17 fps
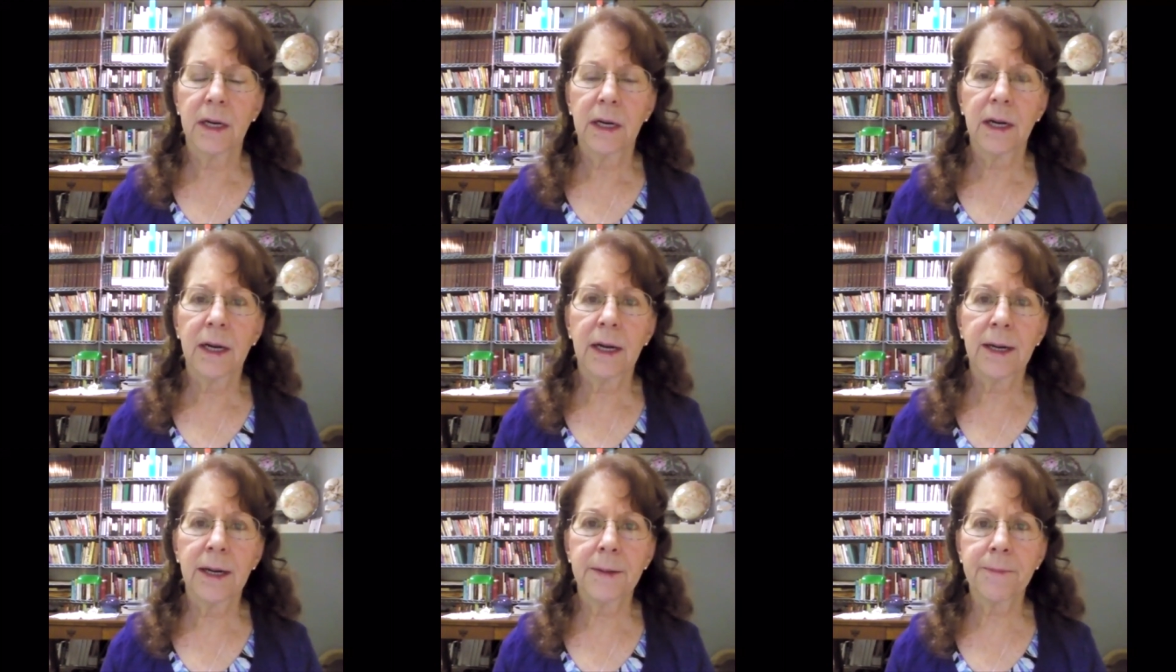
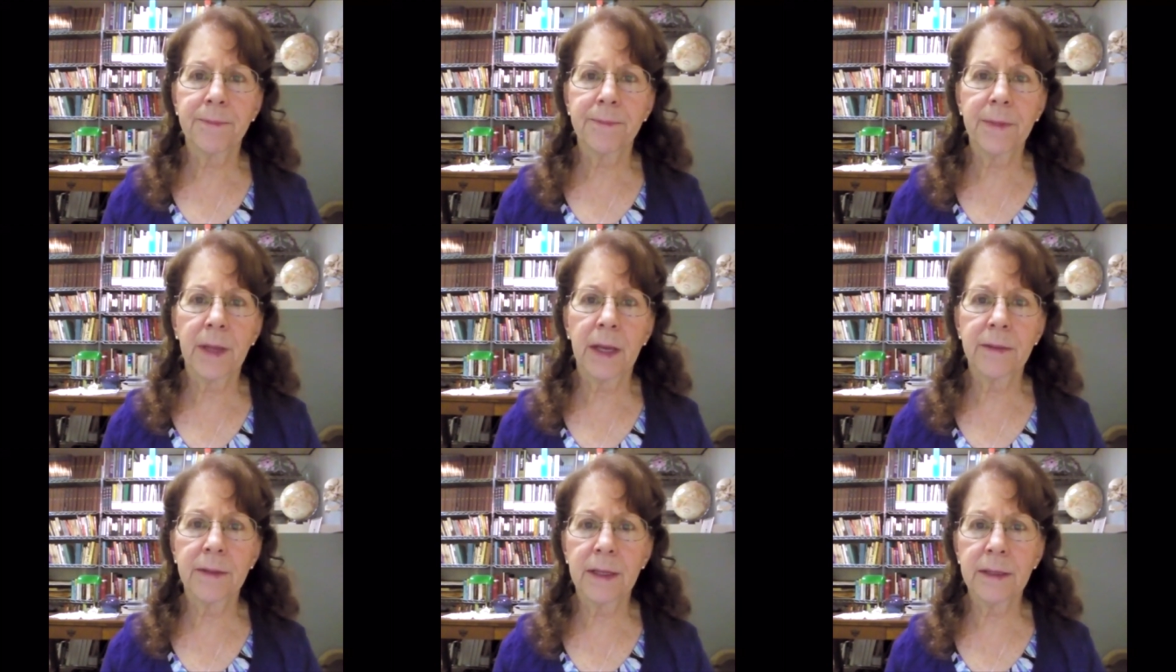um,
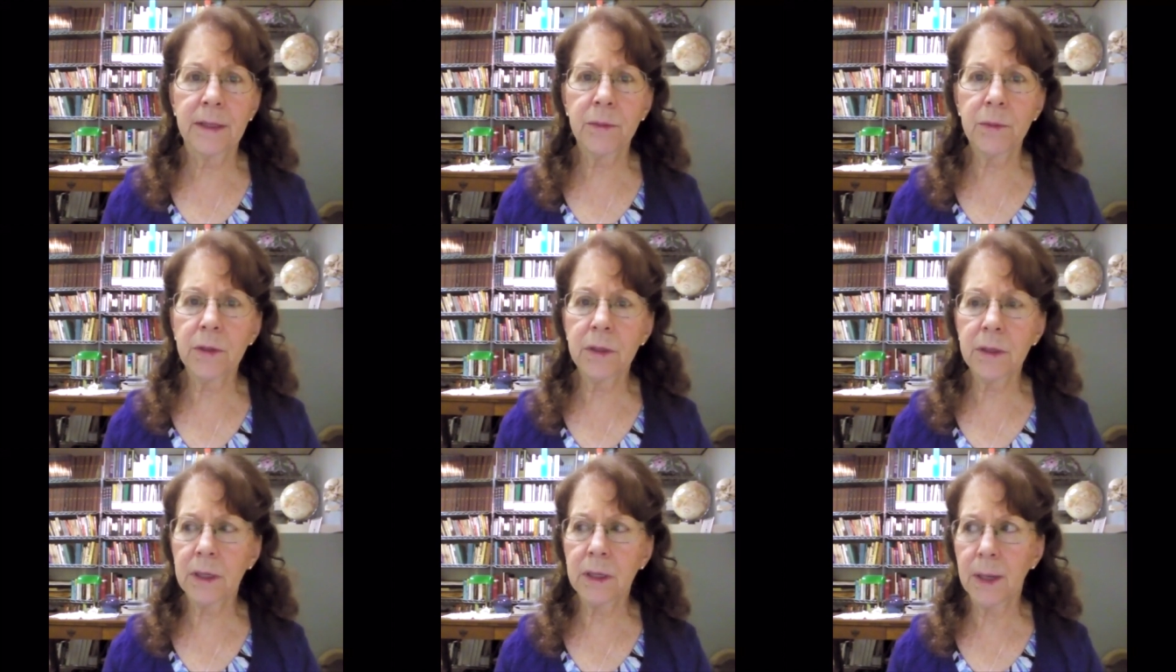and then there
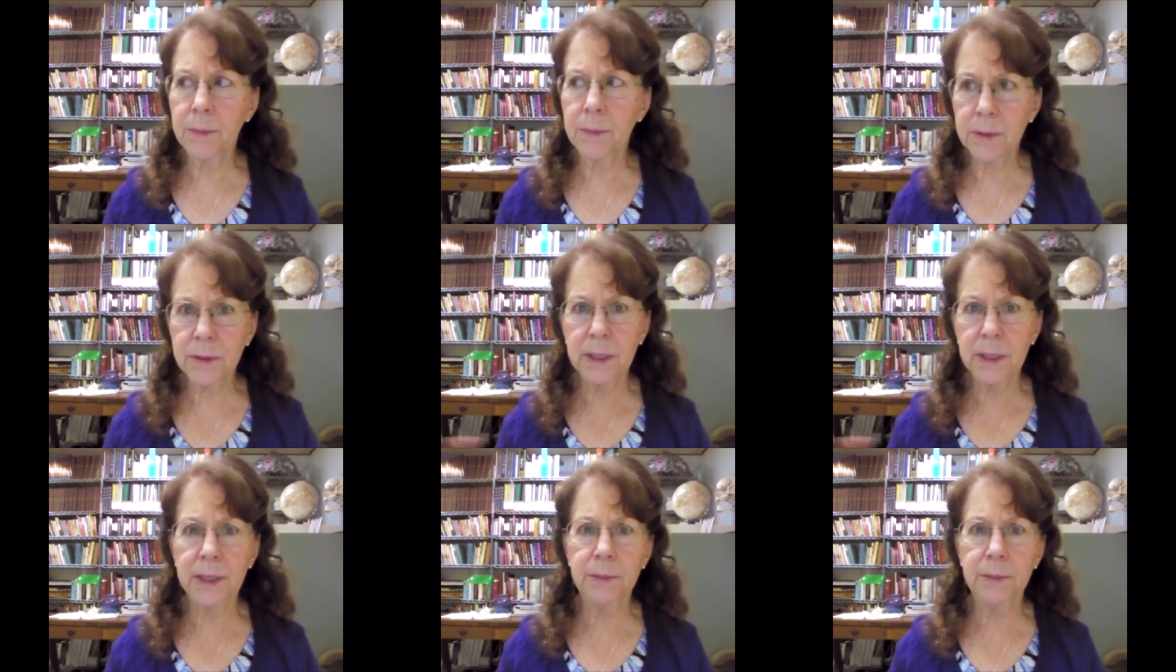were a couple
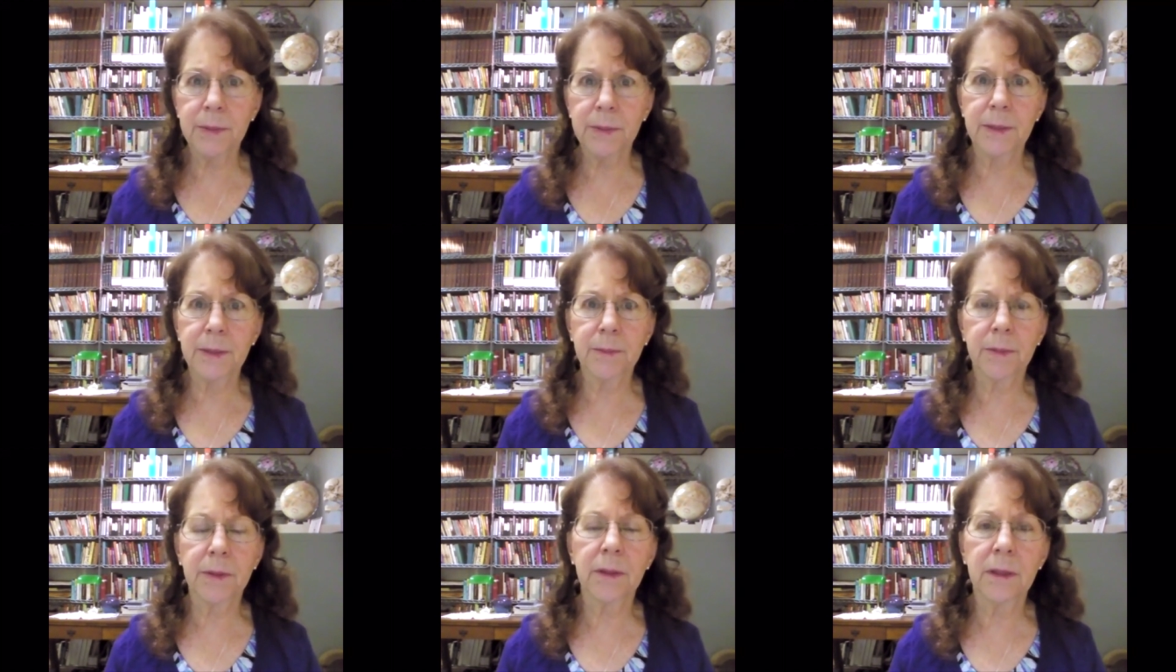key
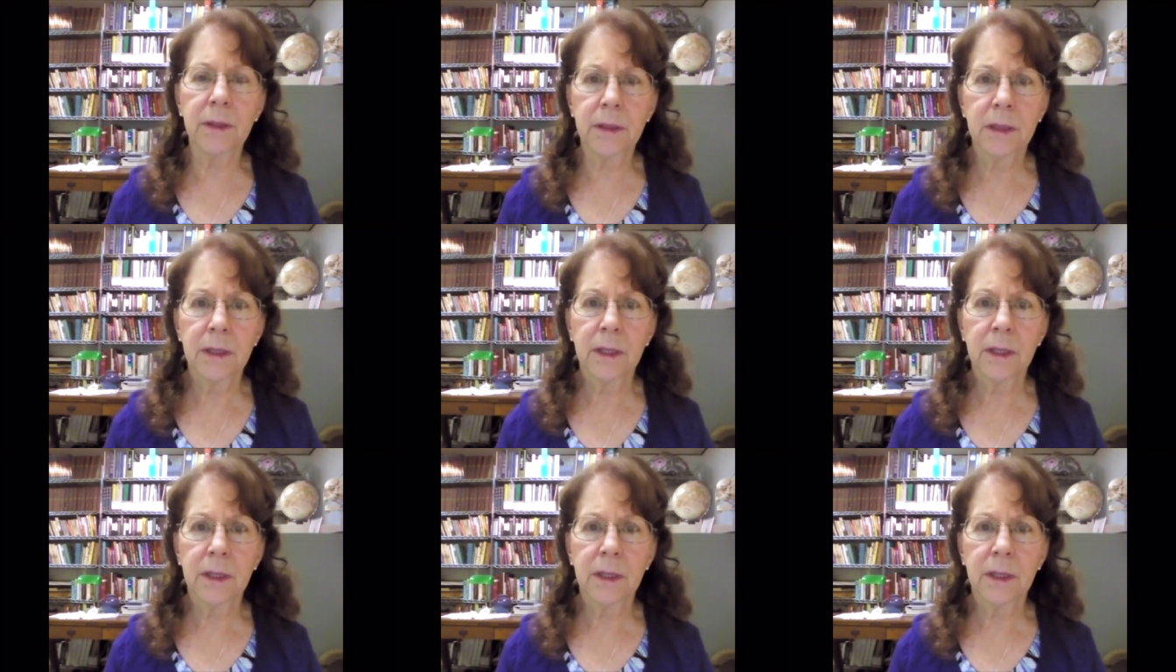people